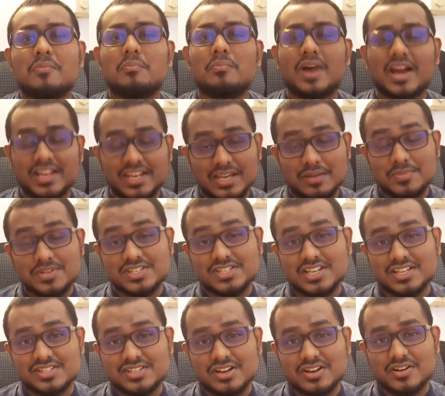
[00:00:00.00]
My name is
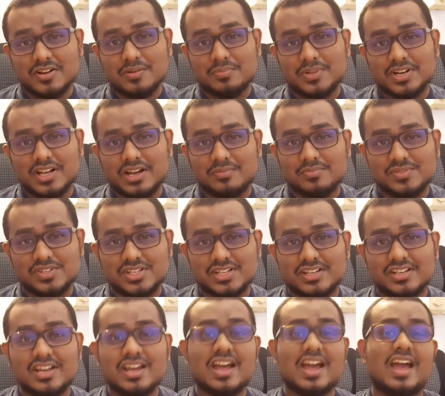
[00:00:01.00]
Nazar Ahmad
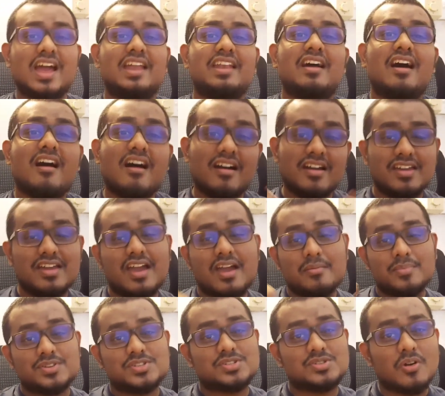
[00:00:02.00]
Amjad and I
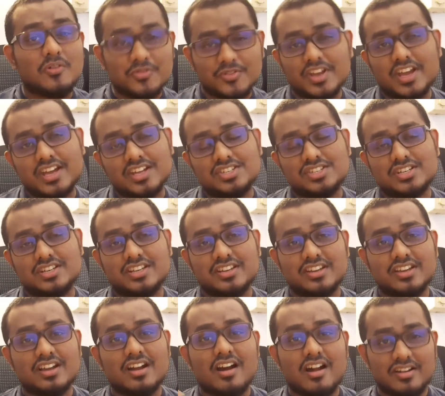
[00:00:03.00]
am a software
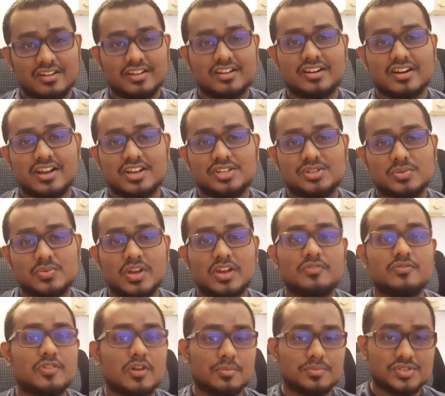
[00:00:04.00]
engineering
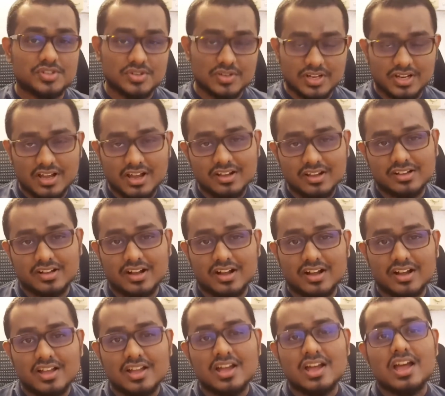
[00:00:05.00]
undergraduate from Sri
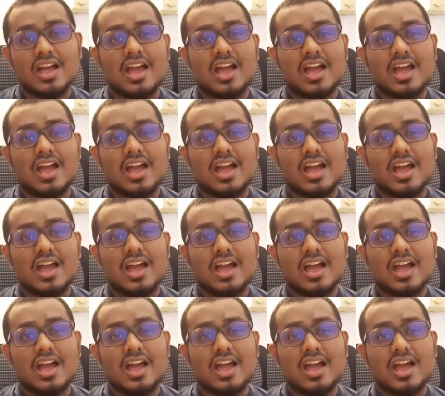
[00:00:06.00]
Lanka.